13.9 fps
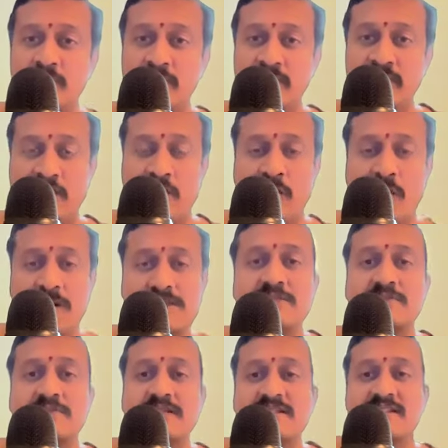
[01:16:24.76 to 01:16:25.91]
where all
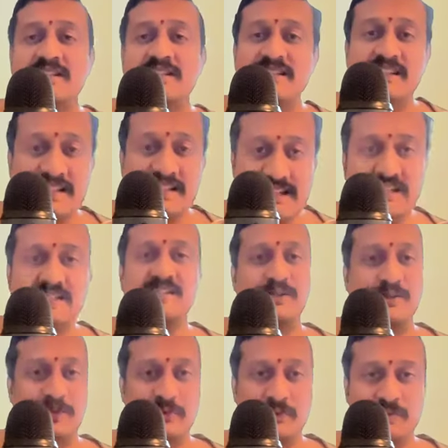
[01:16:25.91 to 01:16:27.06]
the words are
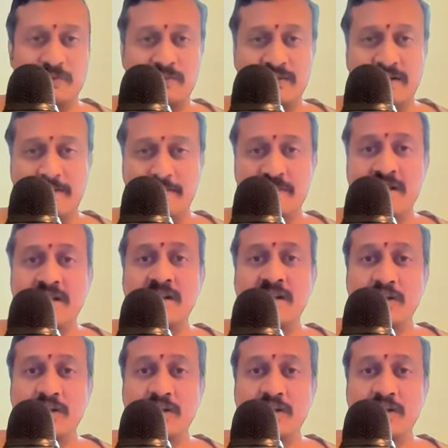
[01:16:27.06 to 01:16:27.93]
dedicated to him.